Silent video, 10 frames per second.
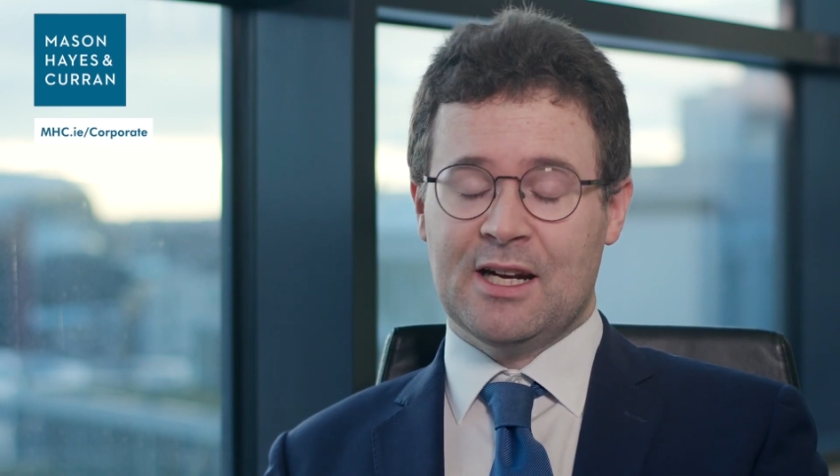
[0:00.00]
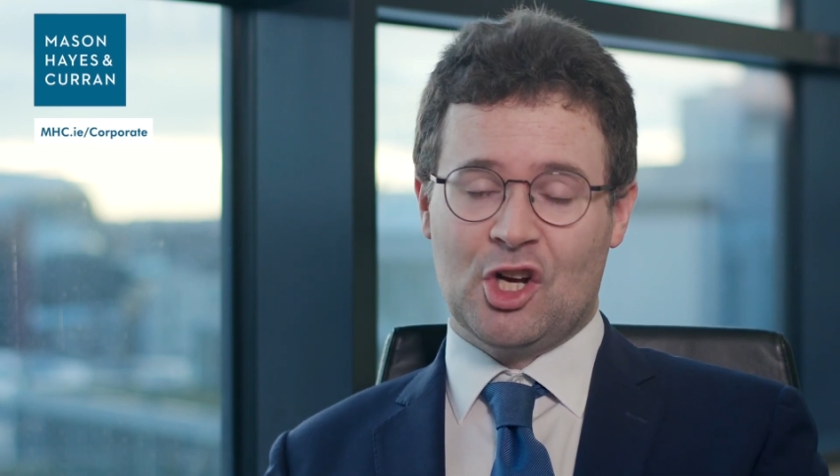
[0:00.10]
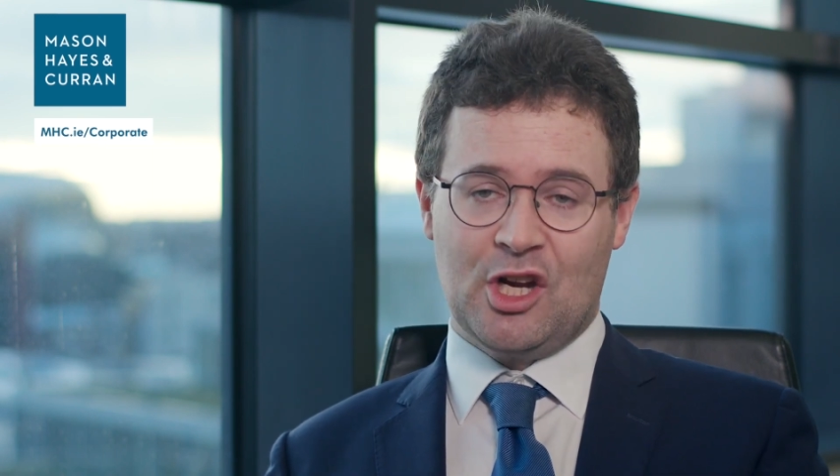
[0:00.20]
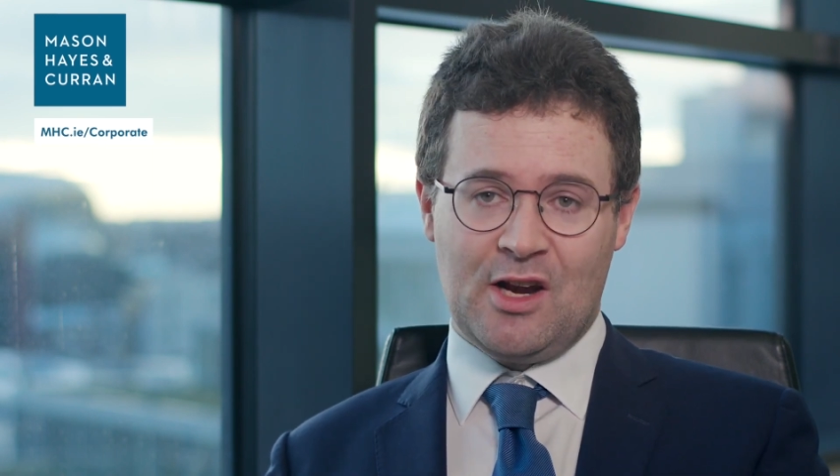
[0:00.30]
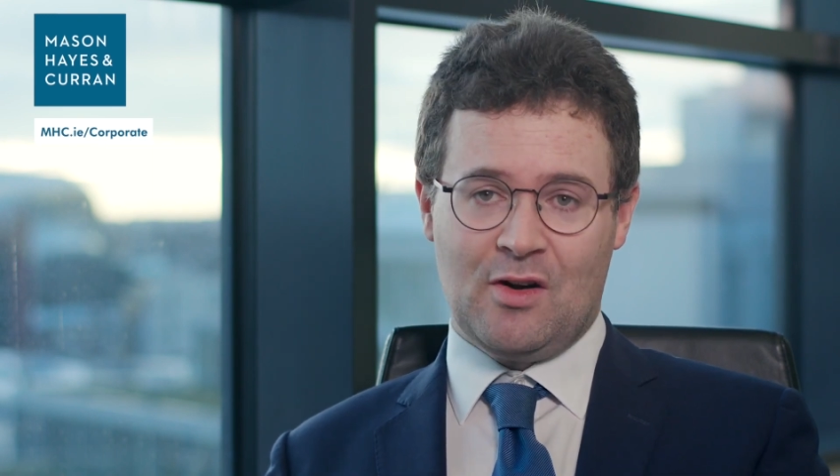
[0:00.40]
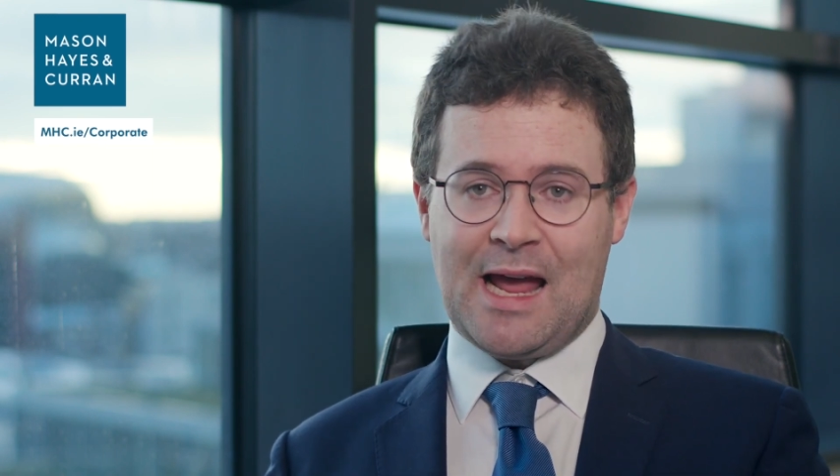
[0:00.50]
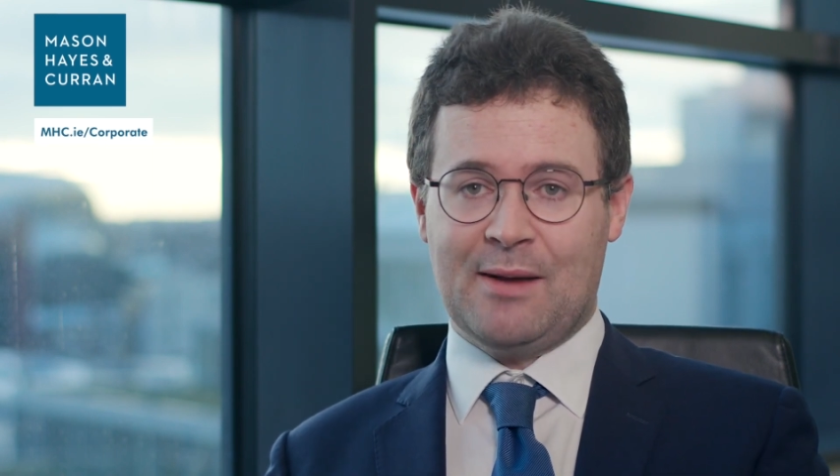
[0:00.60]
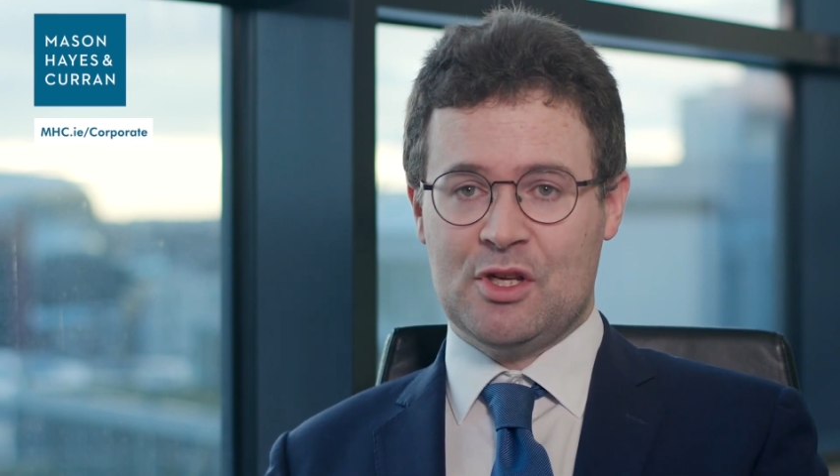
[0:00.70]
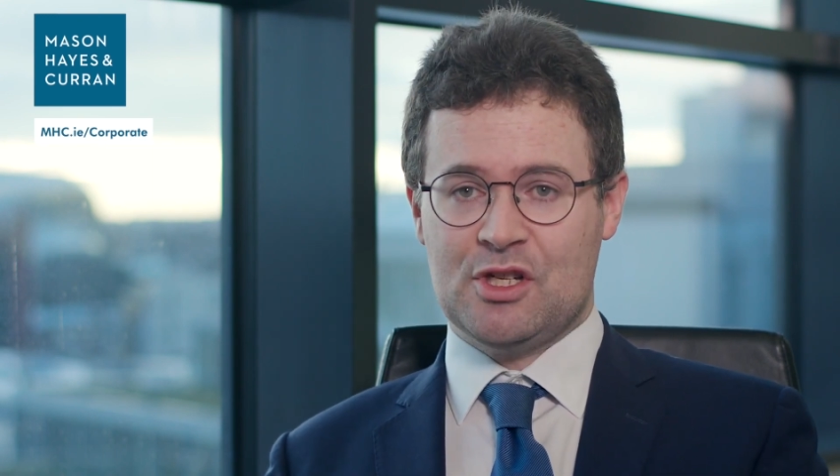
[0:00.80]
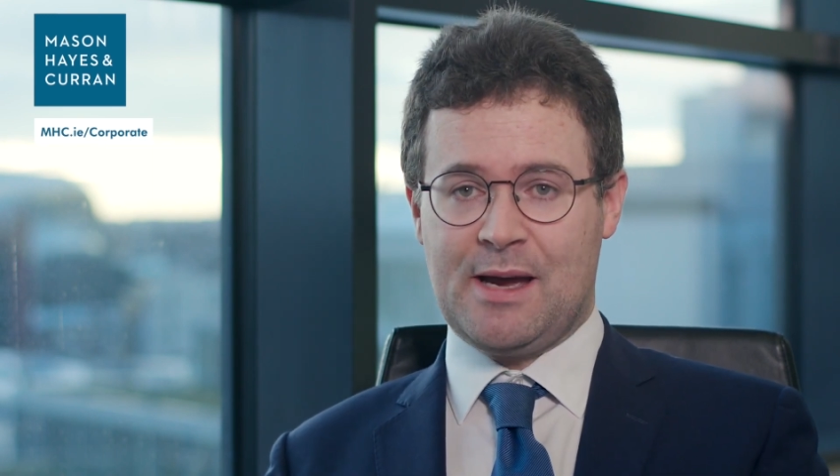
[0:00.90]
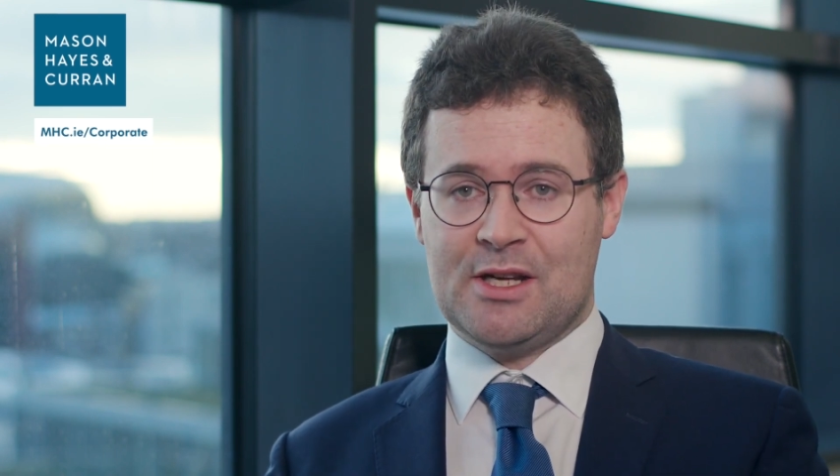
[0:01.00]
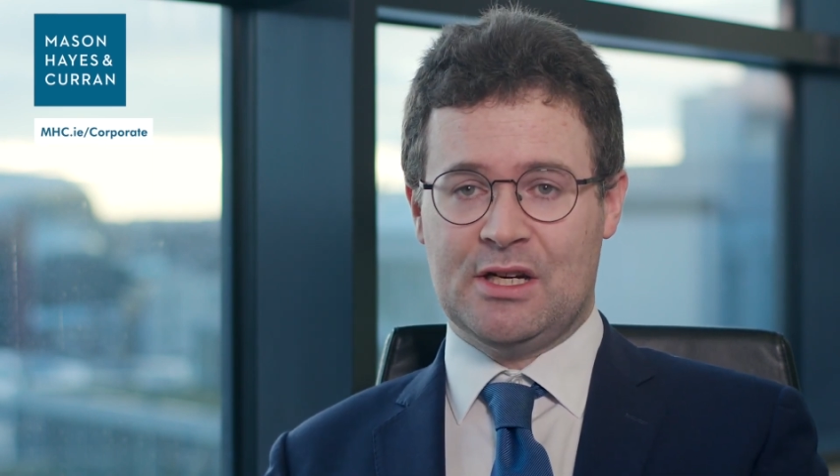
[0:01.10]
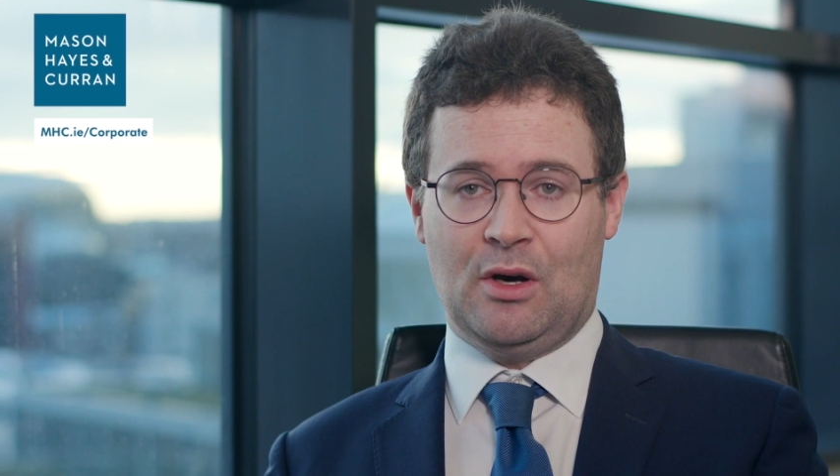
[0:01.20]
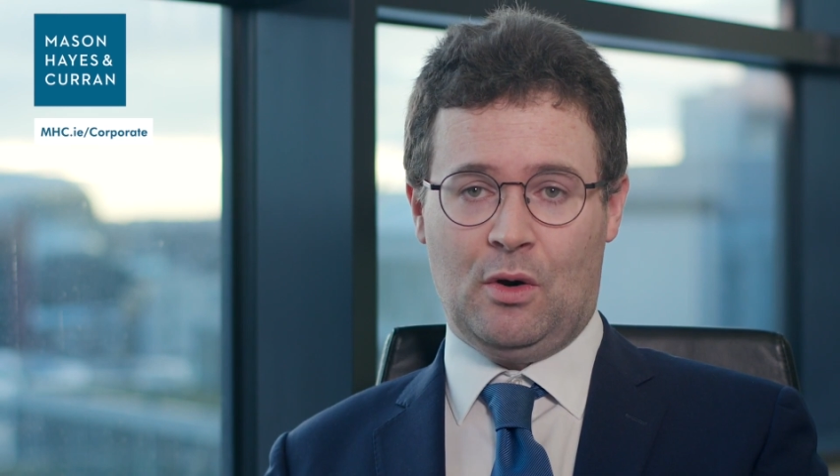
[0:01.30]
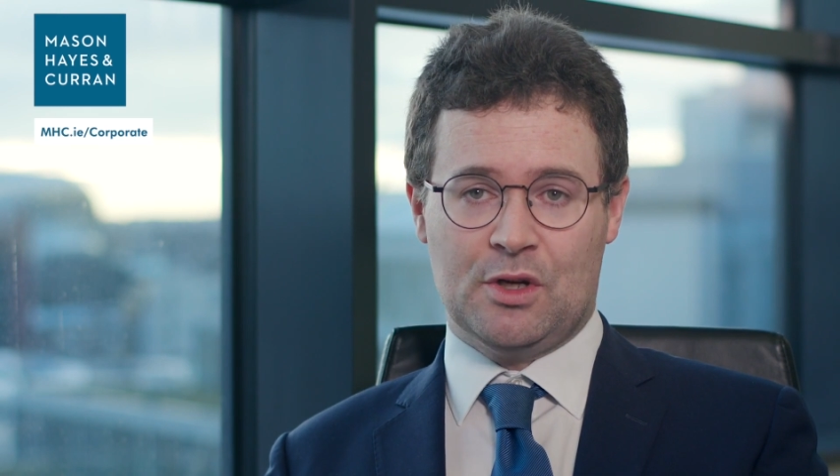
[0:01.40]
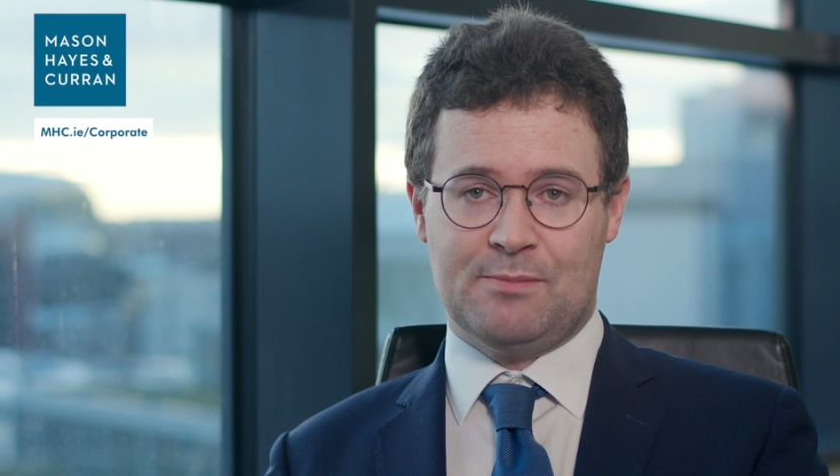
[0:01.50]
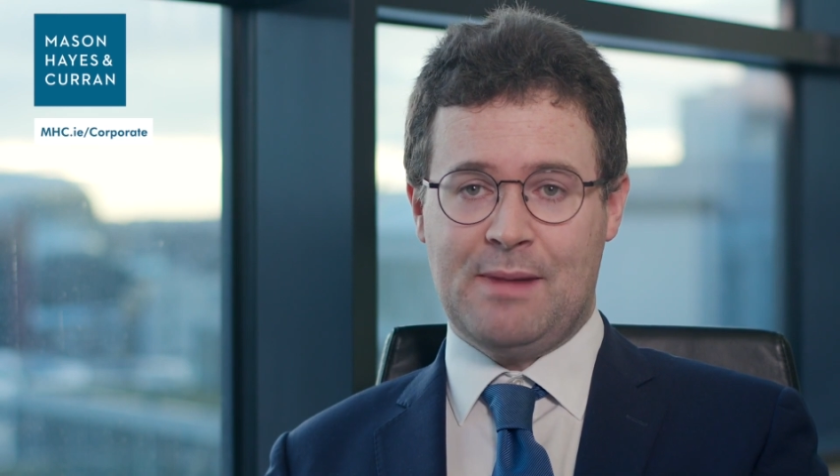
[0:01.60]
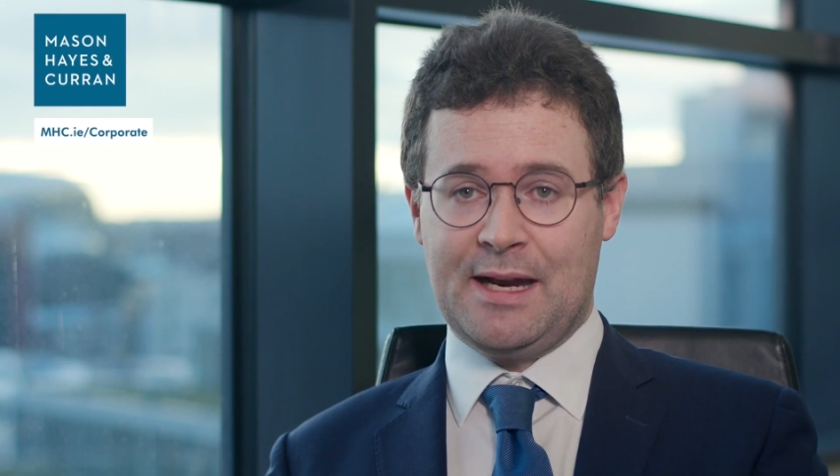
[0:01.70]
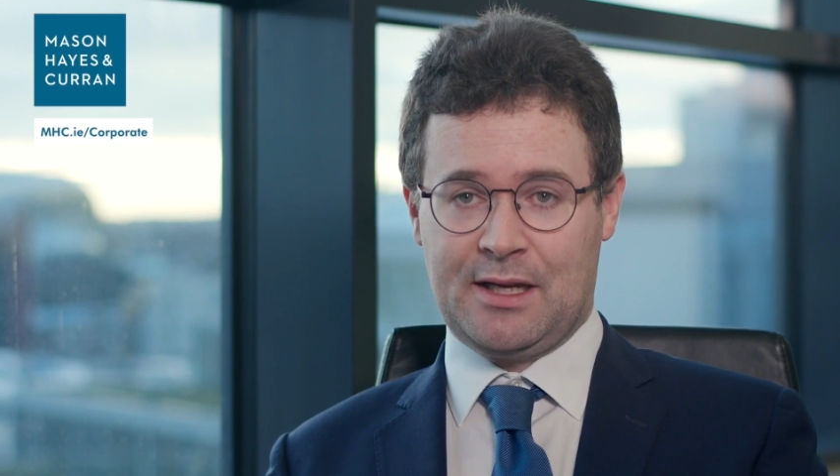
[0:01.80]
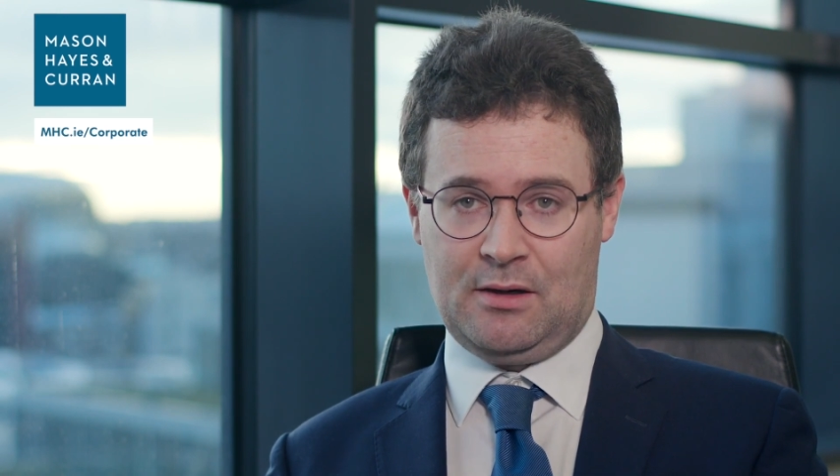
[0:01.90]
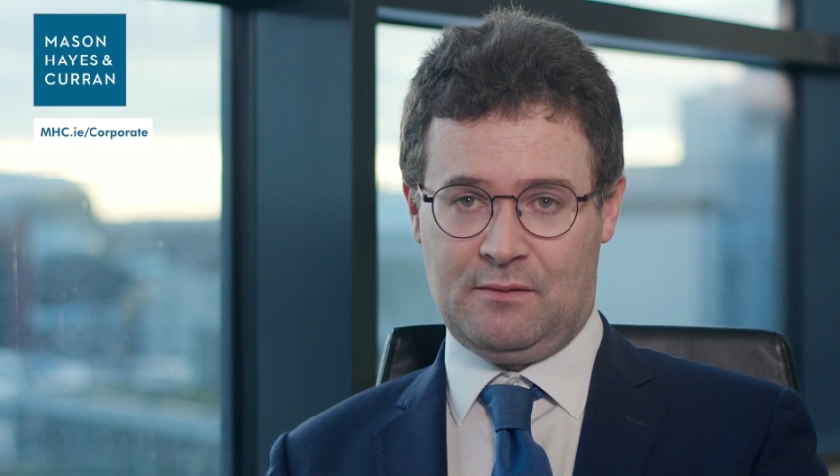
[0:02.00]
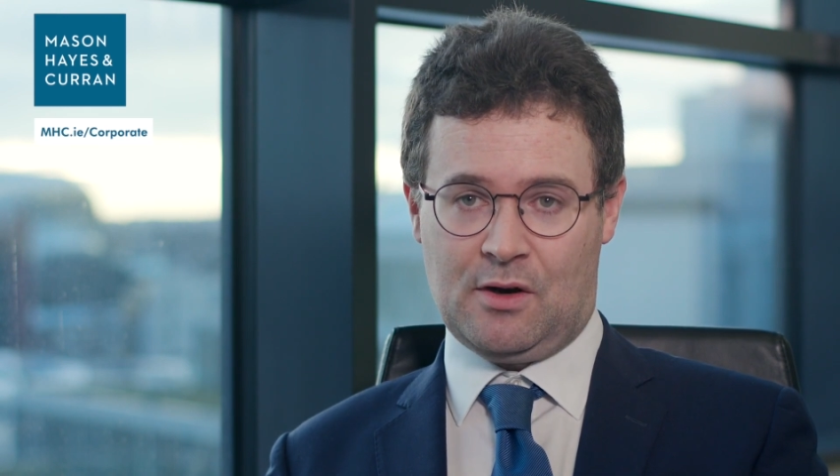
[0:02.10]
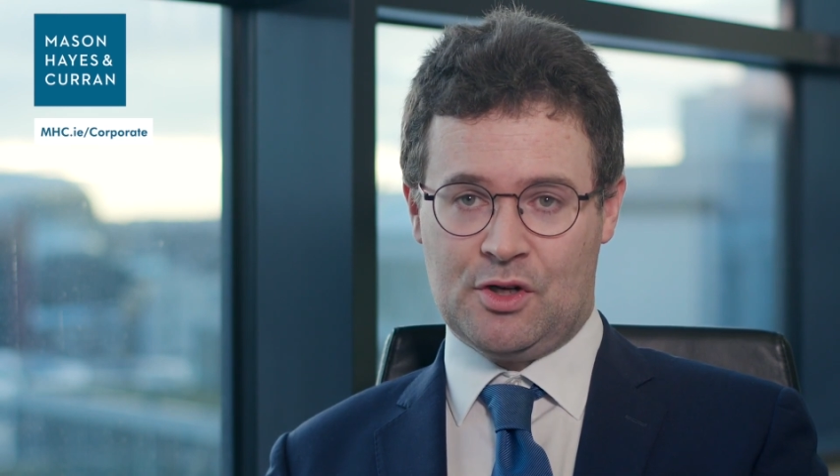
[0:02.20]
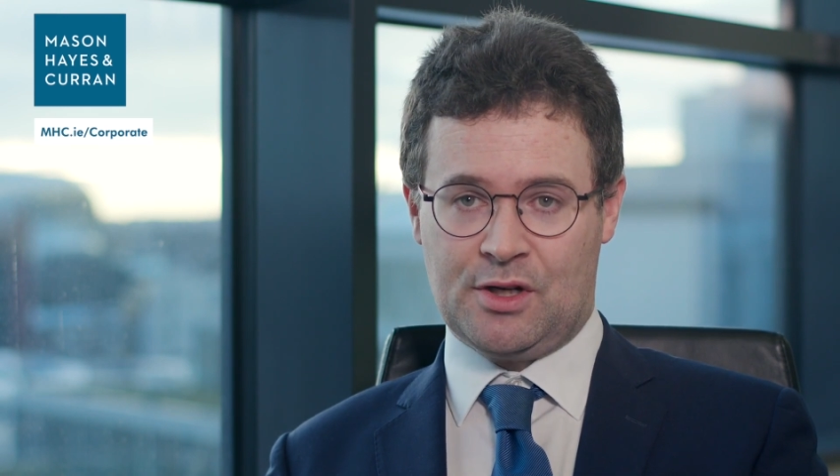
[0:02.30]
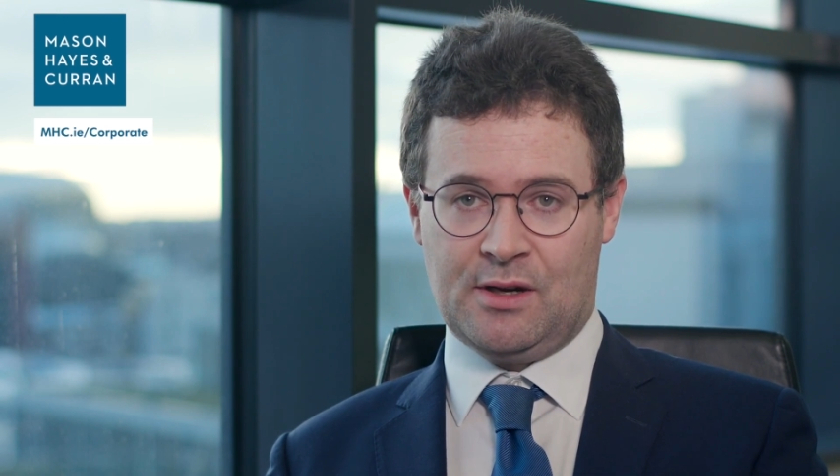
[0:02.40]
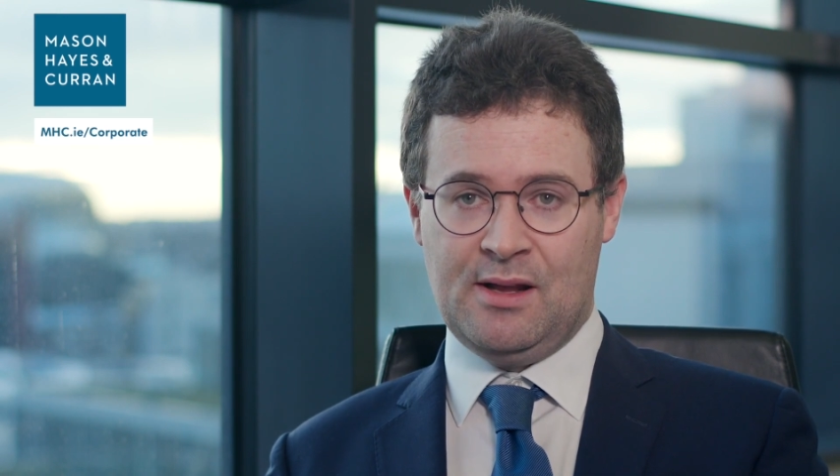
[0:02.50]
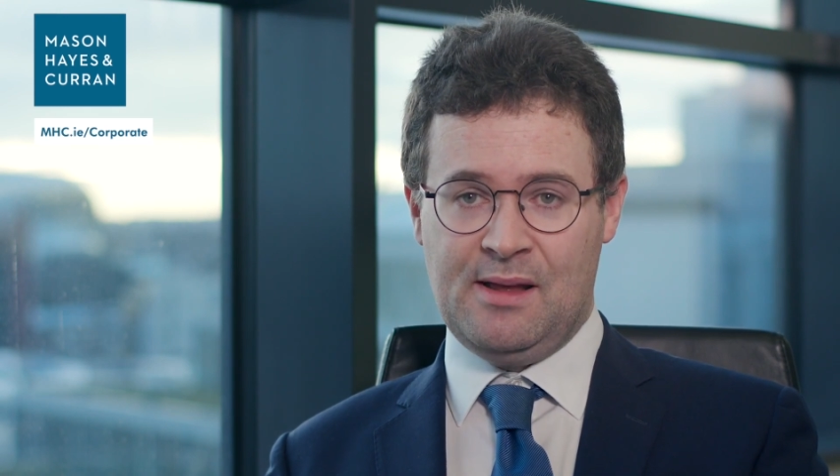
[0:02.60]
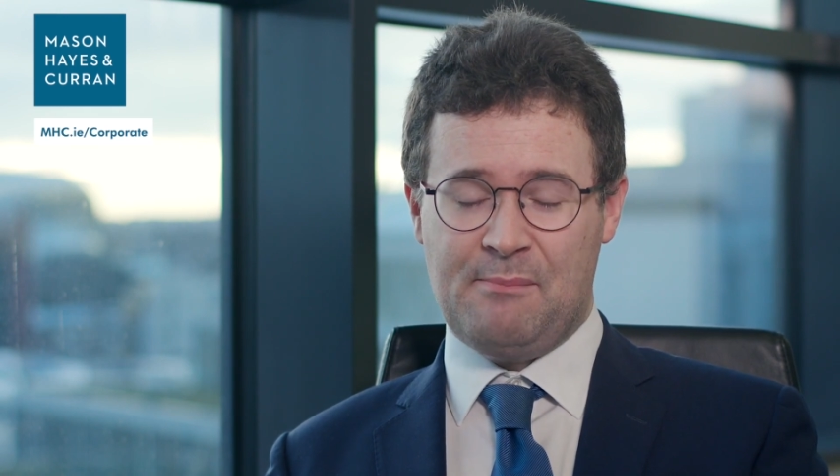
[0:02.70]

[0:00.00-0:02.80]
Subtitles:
clear language about an automatic conversion